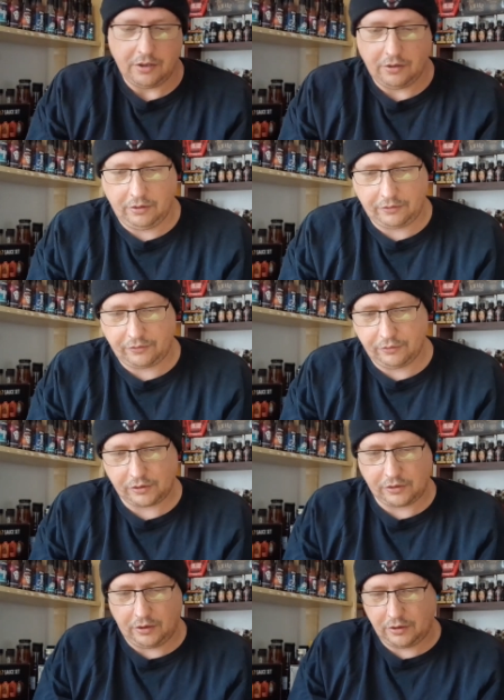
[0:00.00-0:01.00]
hot
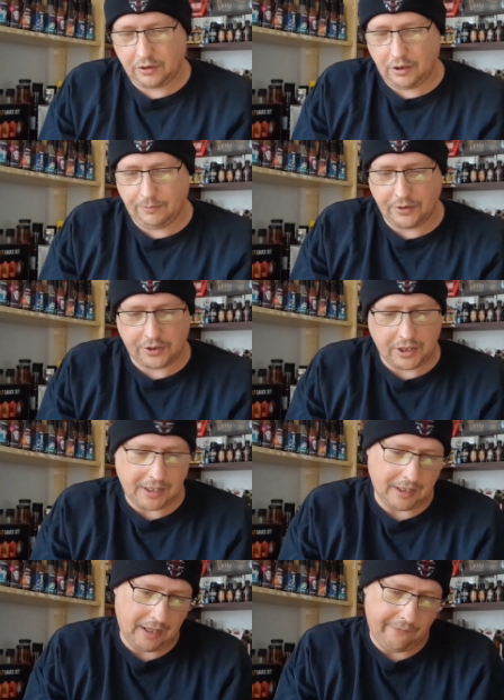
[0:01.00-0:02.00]
sauce dot com. You can
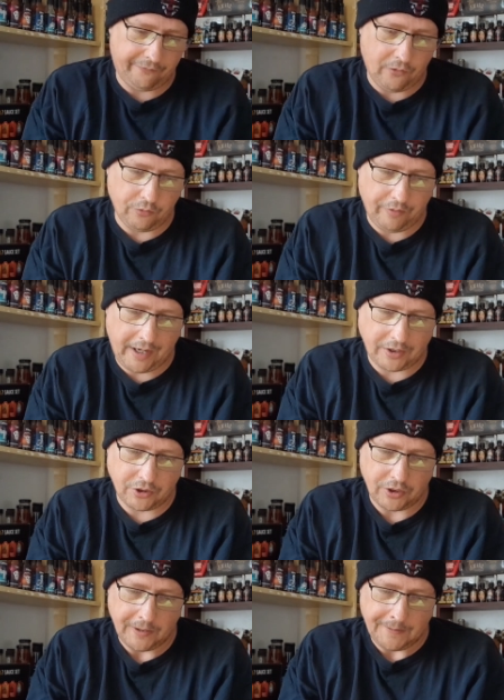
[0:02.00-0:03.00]
check out their full
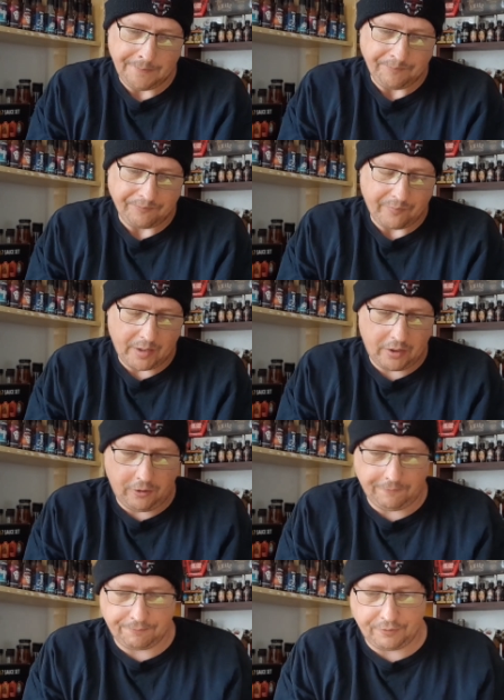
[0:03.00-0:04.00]
range
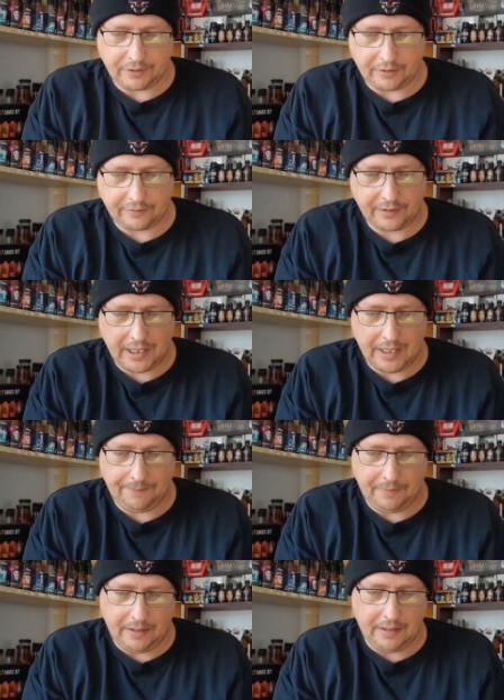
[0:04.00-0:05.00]
of products
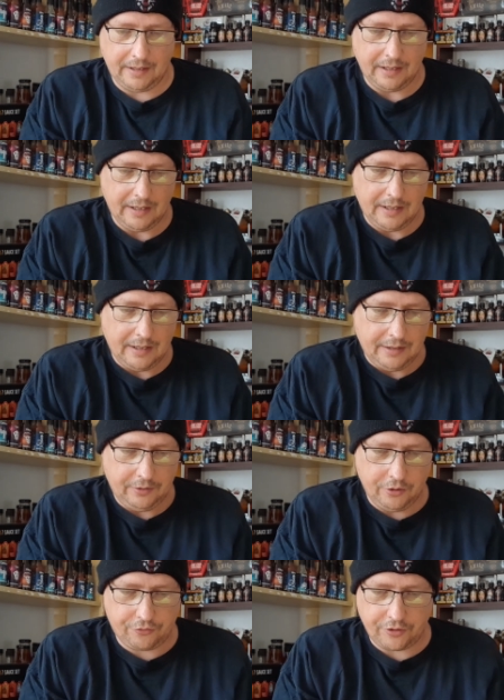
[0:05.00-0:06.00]
there.
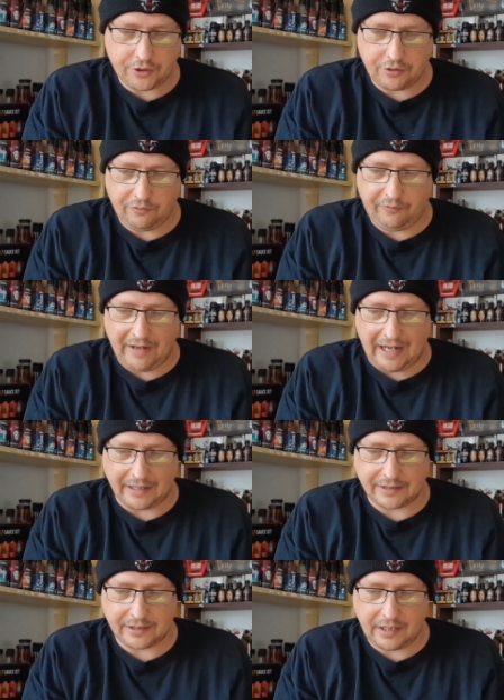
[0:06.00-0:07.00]
Nutritional
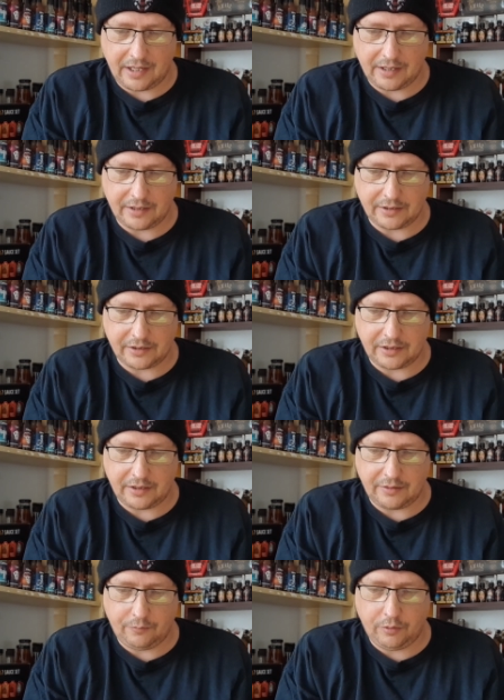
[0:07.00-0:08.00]
facts:
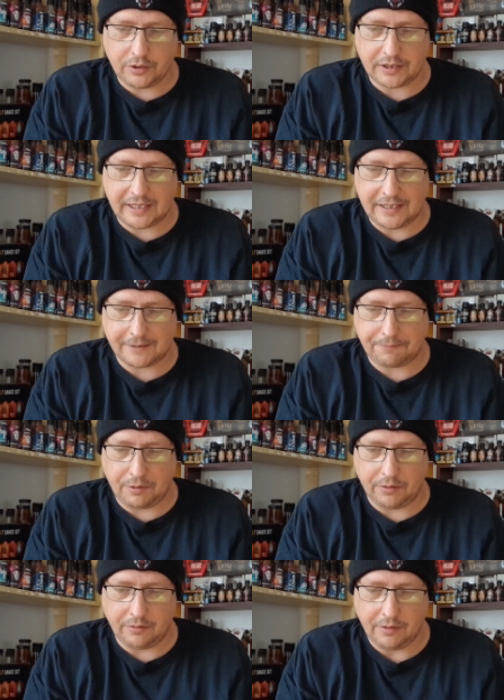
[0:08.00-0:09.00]
one
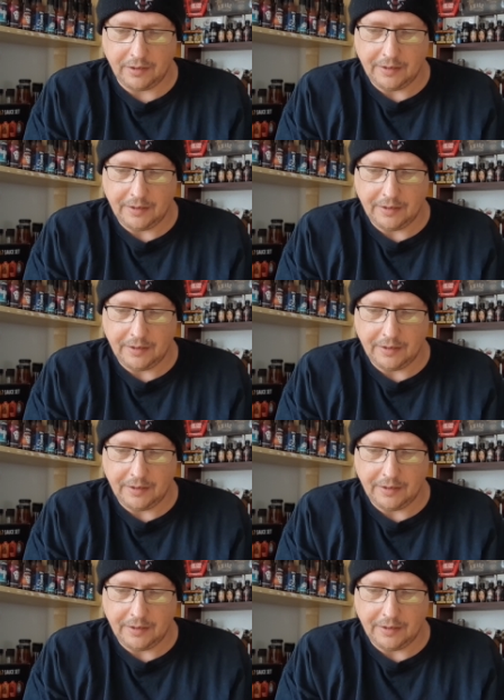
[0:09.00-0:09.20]
teaspoon